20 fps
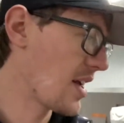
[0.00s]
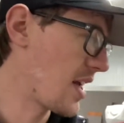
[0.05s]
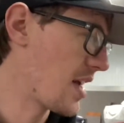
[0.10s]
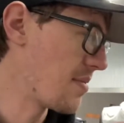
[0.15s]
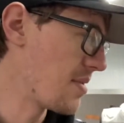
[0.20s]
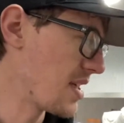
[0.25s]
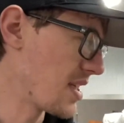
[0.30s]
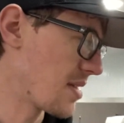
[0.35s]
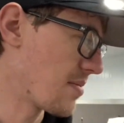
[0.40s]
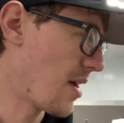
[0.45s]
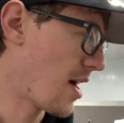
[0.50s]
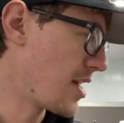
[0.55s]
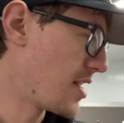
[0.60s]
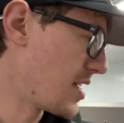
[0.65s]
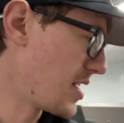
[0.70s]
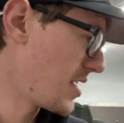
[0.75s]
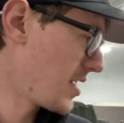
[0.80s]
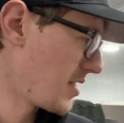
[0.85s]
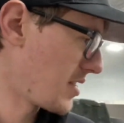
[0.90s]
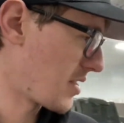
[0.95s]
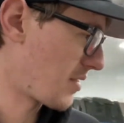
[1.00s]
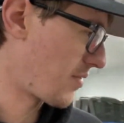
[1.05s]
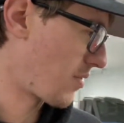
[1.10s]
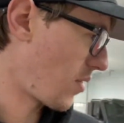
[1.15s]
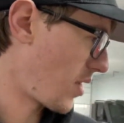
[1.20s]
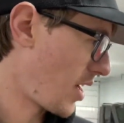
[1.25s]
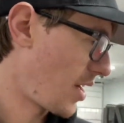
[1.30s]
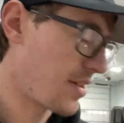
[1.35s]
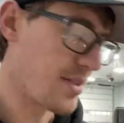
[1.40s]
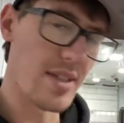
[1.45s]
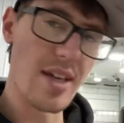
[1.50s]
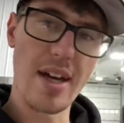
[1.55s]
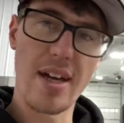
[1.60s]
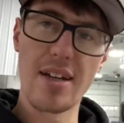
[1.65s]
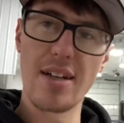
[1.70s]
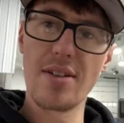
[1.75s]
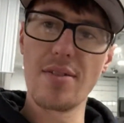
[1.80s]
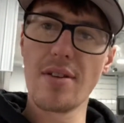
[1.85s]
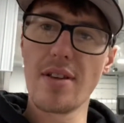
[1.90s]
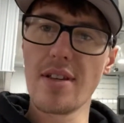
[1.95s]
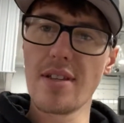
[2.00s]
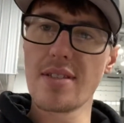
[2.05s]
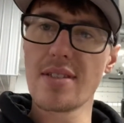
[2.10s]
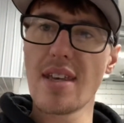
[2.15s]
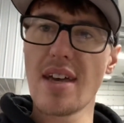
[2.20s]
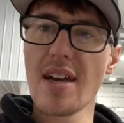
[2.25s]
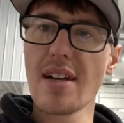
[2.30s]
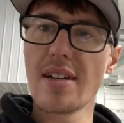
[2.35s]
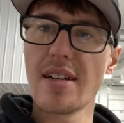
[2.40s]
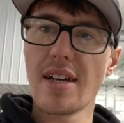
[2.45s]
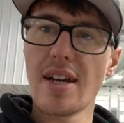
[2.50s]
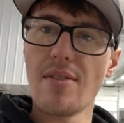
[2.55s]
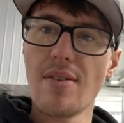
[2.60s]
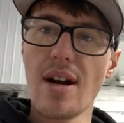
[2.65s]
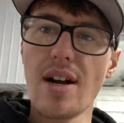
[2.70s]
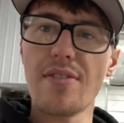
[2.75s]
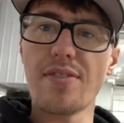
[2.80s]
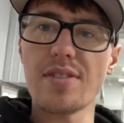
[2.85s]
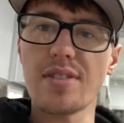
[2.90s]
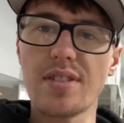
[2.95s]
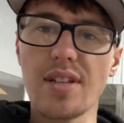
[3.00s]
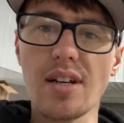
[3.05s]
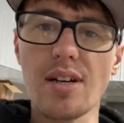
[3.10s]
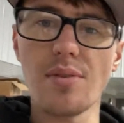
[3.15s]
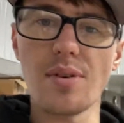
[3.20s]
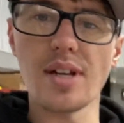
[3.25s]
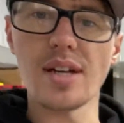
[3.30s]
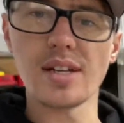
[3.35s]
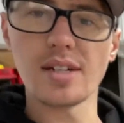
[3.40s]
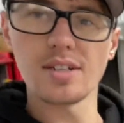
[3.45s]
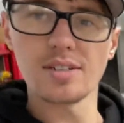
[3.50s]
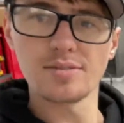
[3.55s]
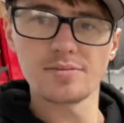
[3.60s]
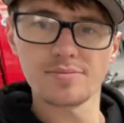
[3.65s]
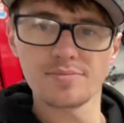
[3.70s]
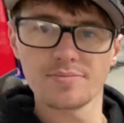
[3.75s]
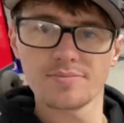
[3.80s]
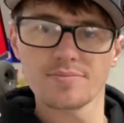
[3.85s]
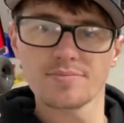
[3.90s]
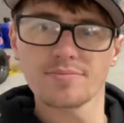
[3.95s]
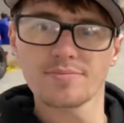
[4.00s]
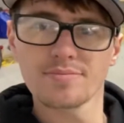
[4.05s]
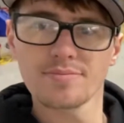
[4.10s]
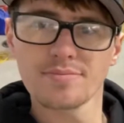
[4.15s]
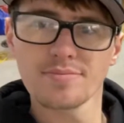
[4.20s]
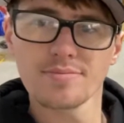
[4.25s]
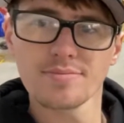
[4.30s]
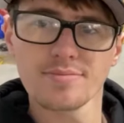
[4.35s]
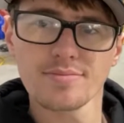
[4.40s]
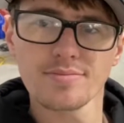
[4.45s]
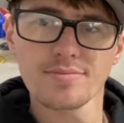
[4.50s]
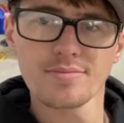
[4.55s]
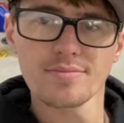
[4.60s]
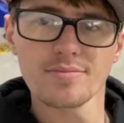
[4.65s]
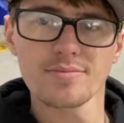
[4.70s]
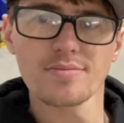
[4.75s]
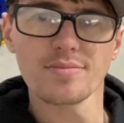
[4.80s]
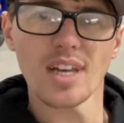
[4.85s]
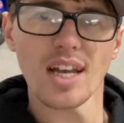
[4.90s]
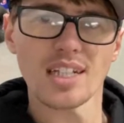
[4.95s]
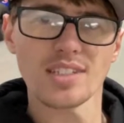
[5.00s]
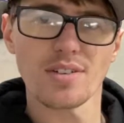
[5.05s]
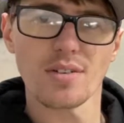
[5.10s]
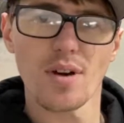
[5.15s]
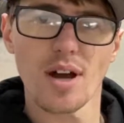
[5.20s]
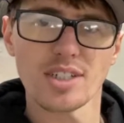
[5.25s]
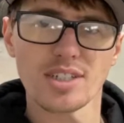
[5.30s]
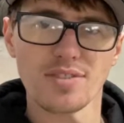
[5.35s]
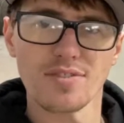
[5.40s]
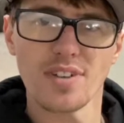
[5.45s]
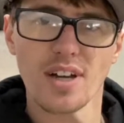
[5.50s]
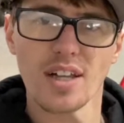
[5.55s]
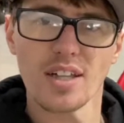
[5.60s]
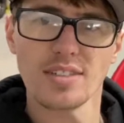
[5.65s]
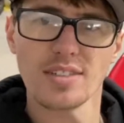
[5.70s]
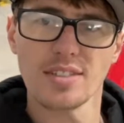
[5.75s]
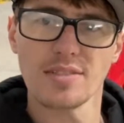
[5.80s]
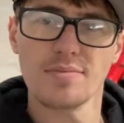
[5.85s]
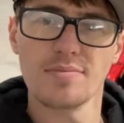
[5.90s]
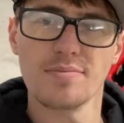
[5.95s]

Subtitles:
Give me some ideas of what else I can do to this thing to get ready for Sick Week. Thanks for watching, fellas.